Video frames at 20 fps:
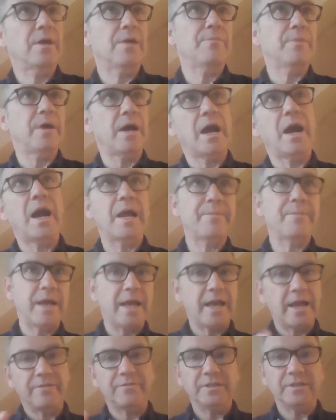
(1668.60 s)
I'm I'm
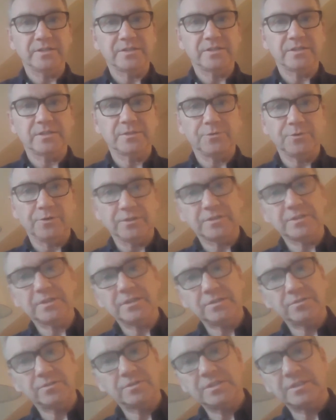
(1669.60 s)
having this experience. And
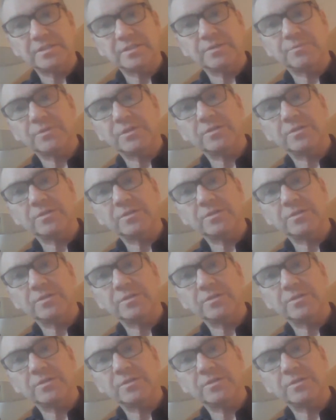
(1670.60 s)
then you see something